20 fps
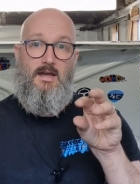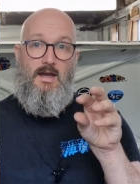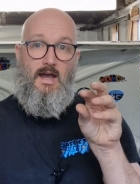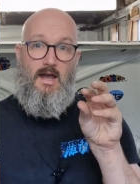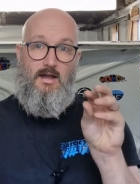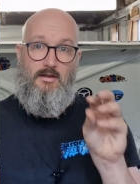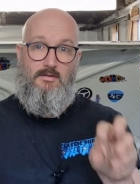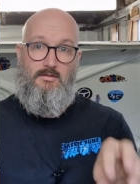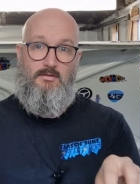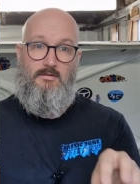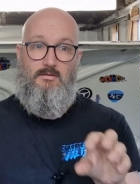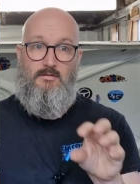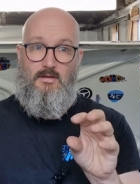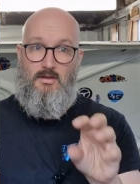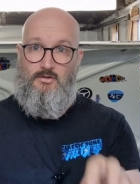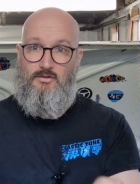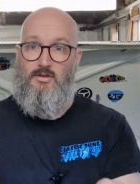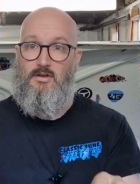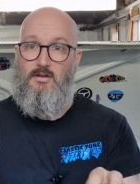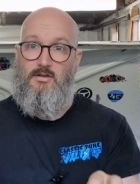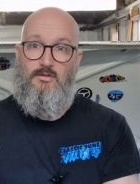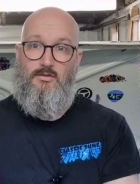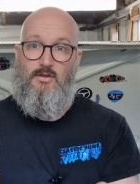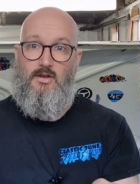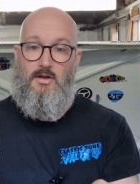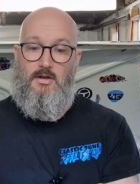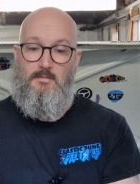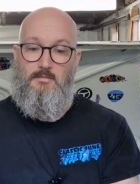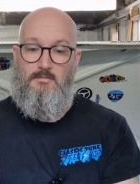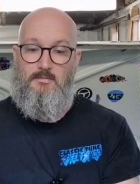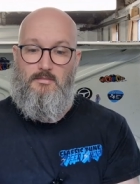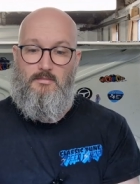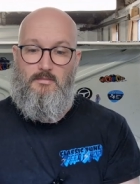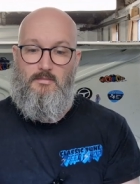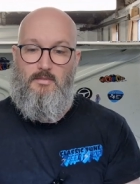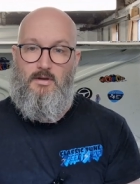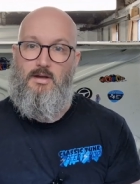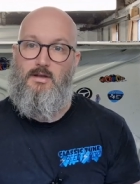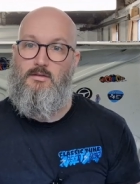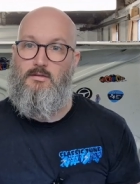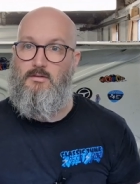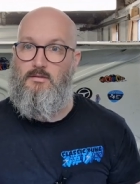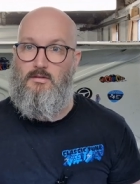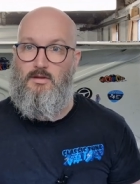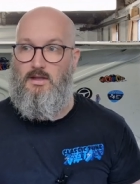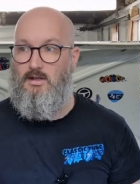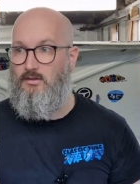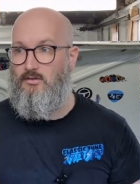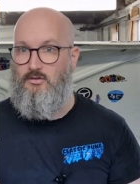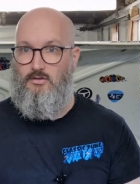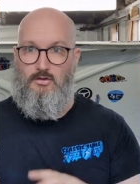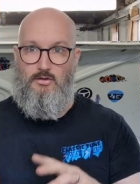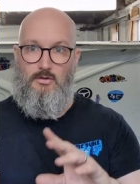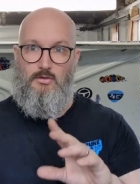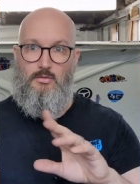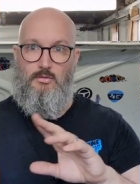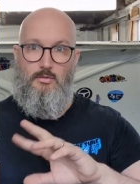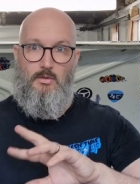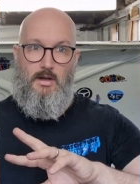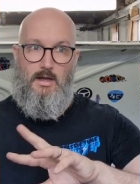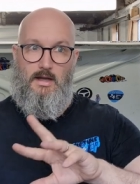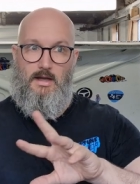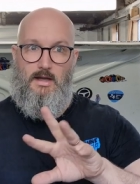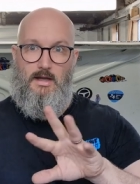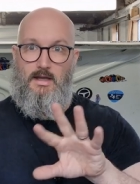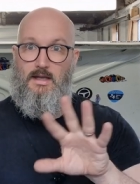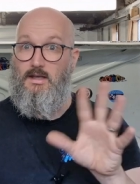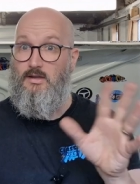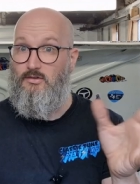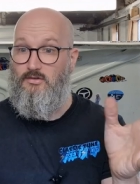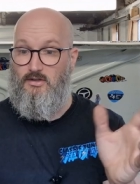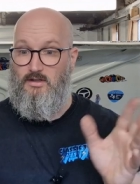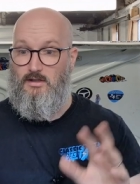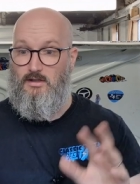at a certain time and into uh, each